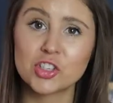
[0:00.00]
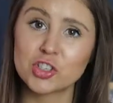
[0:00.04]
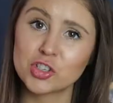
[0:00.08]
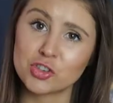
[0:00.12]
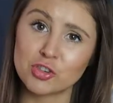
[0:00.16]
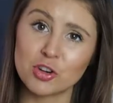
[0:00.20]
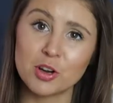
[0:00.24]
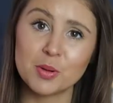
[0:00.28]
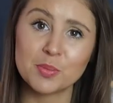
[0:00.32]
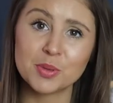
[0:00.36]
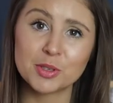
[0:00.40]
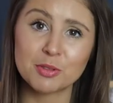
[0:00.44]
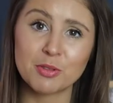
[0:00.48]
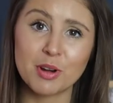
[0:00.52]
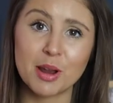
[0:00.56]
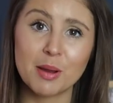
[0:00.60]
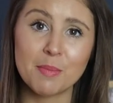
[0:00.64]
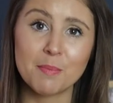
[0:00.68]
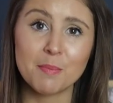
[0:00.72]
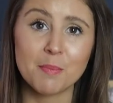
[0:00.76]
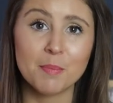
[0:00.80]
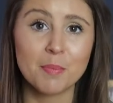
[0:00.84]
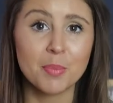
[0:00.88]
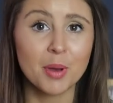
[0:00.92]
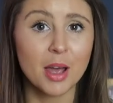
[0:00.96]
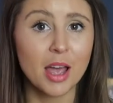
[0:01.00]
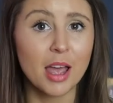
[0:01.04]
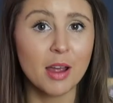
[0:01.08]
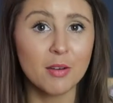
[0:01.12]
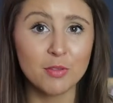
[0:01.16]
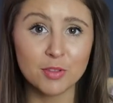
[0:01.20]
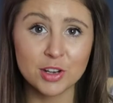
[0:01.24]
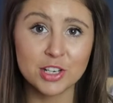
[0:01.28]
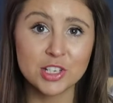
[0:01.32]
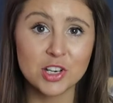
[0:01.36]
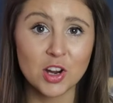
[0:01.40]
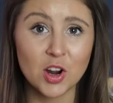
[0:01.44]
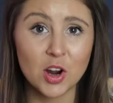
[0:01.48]
stripes rim but
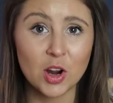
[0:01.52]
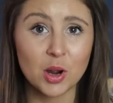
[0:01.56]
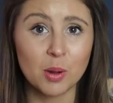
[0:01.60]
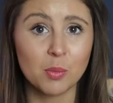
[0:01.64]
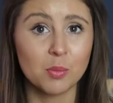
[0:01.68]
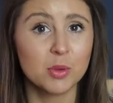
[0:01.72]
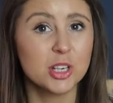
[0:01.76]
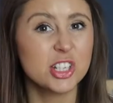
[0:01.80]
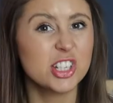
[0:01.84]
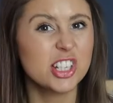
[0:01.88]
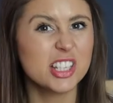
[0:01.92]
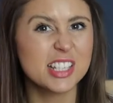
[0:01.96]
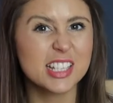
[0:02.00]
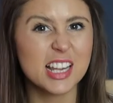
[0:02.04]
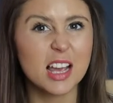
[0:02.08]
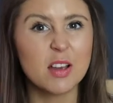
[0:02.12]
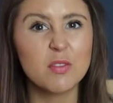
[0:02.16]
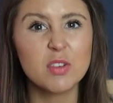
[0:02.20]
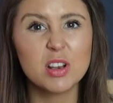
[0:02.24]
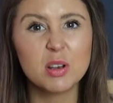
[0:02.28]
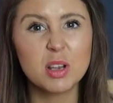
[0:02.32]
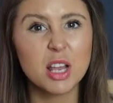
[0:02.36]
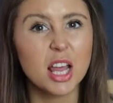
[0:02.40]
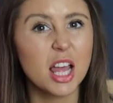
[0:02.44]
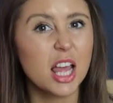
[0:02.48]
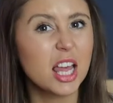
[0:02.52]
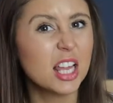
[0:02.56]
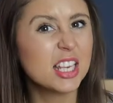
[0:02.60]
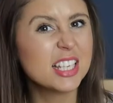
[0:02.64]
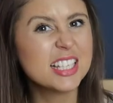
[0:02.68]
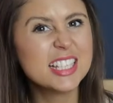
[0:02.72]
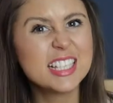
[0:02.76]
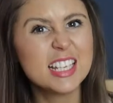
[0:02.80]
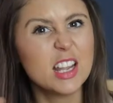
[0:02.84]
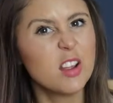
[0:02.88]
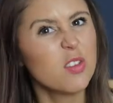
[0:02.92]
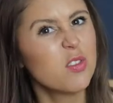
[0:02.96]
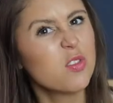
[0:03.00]
every time we just have a, a
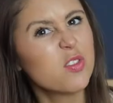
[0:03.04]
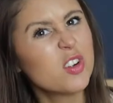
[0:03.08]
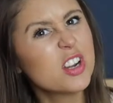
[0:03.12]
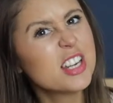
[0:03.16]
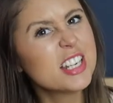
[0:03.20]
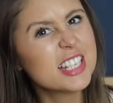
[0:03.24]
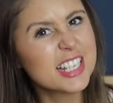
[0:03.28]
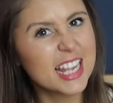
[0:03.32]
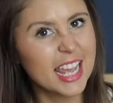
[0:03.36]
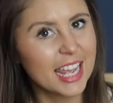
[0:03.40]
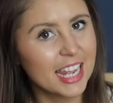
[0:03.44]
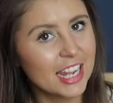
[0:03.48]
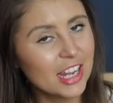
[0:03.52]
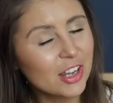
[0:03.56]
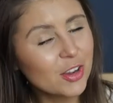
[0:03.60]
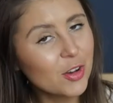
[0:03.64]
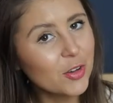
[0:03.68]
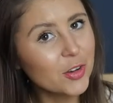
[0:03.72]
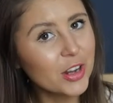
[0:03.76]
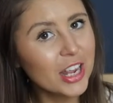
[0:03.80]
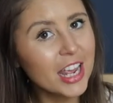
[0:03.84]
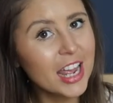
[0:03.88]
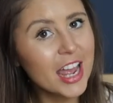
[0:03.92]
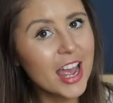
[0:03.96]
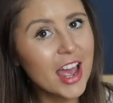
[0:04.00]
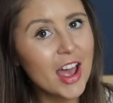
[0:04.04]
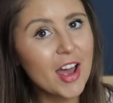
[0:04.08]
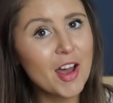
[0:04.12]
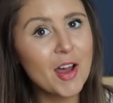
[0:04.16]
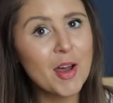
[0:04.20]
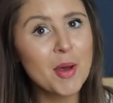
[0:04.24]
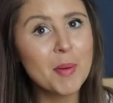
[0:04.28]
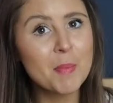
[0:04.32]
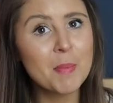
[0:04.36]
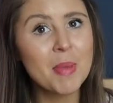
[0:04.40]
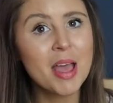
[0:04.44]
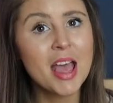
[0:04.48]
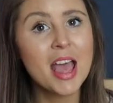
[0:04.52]
different take on it
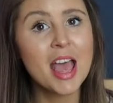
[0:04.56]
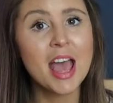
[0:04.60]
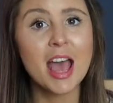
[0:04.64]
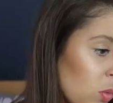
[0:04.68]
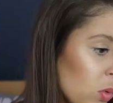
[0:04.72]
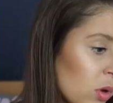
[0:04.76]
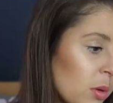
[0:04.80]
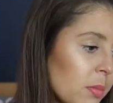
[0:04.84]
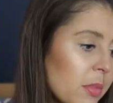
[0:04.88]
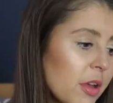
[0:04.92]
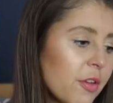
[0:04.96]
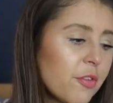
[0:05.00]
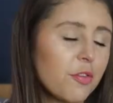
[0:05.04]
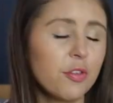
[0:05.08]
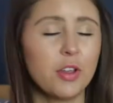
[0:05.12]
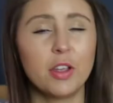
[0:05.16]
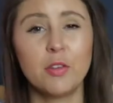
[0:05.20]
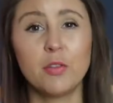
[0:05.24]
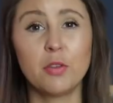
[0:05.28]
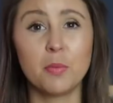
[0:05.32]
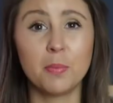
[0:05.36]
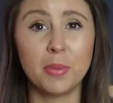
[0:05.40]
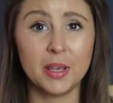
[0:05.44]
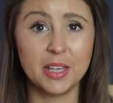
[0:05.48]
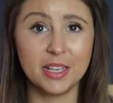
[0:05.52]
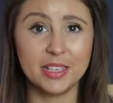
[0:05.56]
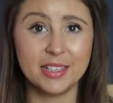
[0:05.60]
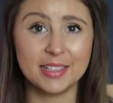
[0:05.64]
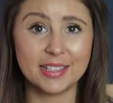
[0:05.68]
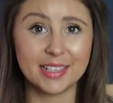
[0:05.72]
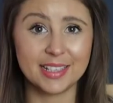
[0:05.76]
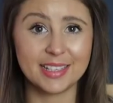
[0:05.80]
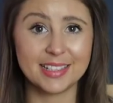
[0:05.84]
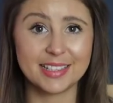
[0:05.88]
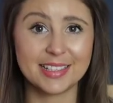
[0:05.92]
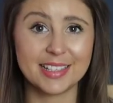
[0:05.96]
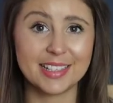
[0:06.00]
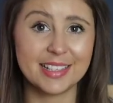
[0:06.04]
um, one of my favorite
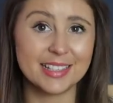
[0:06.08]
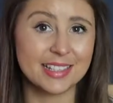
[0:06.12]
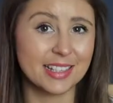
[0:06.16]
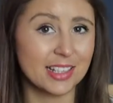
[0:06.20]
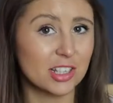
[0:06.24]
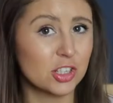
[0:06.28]
pieces is